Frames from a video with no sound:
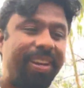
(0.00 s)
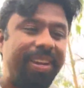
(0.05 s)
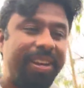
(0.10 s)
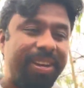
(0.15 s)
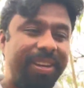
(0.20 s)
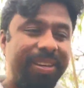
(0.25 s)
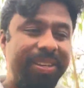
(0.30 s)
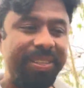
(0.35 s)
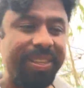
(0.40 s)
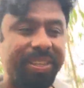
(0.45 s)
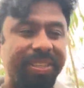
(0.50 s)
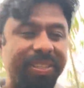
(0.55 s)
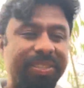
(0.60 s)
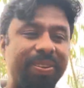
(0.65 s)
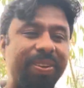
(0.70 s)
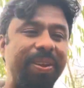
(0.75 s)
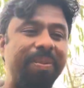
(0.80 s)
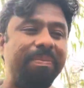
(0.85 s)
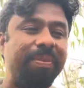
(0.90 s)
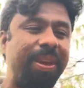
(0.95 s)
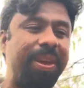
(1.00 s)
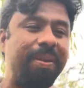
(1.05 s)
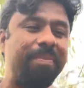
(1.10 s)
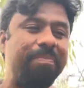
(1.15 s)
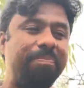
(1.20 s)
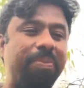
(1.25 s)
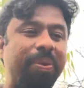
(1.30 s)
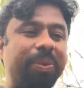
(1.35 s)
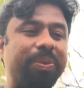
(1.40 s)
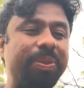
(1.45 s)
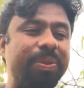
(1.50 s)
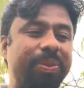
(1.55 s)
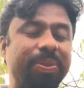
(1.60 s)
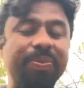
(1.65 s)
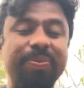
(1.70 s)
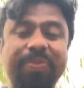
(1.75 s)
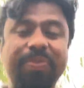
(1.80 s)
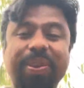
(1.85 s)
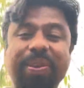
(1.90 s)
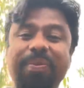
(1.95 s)
It is extremely important to
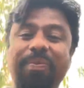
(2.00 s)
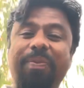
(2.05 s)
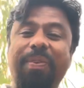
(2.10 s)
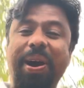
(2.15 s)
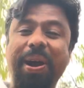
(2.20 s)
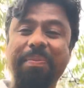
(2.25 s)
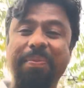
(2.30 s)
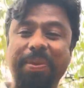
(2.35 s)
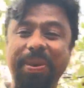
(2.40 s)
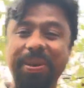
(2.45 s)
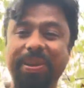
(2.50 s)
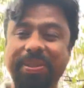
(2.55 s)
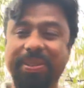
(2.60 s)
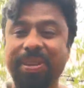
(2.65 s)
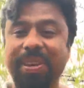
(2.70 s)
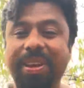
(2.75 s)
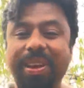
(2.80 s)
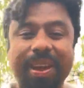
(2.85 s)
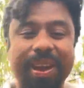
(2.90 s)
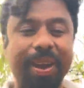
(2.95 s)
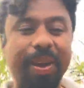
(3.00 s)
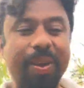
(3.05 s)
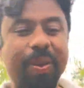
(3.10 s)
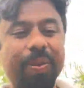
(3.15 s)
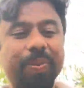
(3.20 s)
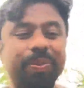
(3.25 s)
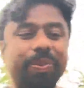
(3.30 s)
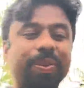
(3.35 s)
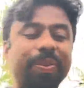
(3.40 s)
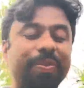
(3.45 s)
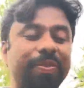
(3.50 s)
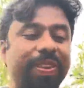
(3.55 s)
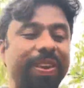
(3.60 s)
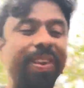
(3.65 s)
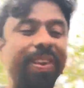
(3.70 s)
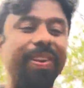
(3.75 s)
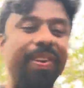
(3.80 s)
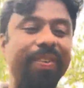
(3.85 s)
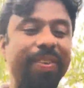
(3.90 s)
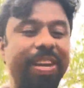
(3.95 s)
feel vibrant and also
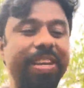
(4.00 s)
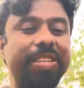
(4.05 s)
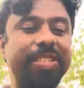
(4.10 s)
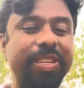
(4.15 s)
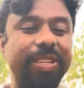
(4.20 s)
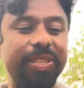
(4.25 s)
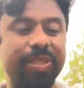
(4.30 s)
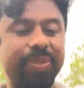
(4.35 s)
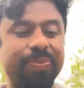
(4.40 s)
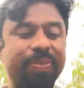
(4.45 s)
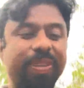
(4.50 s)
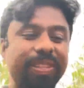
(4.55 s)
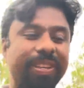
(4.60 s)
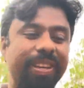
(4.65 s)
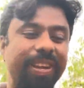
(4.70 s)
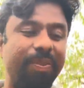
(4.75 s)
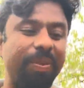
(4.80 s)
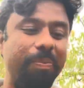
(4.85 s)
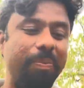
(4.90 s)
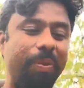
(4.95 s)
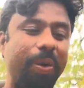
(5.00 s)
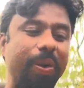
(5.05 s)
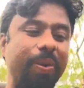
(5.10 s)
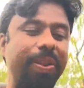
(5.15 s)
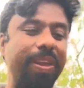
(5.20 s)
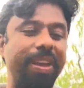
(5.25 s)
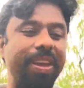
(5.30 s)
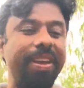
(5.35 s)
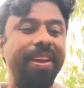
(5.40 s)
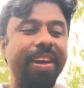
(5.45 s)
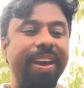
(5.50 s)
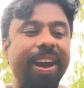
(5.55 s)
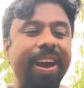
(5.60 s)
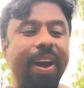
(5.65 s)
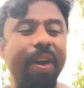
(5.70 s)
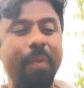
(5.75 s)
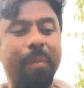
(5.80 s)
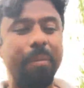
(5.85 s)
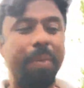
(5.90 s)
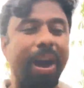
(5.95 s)
feel gracious within our body,
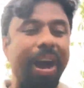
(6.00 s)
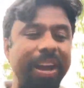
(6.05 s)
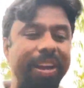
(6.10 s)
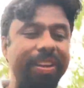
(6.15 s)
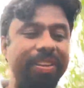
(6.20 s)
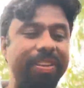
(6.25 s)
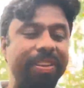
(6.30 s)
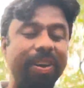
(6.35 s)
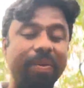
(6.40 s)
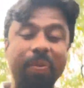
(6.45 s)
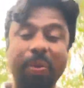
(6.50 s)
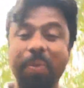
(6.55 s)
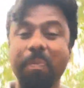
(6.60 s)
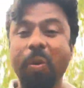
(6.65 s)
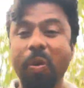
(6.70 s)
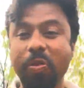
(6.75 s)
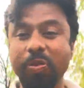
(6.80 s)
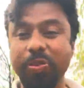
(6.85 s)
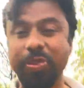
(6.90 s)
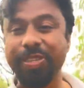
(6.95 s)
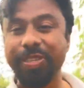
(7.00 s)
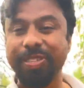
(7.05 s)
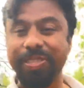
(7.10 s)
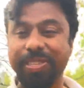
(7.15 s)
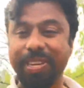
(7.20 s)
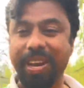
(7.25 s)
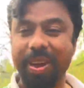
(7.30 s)
our mind, our emotions, and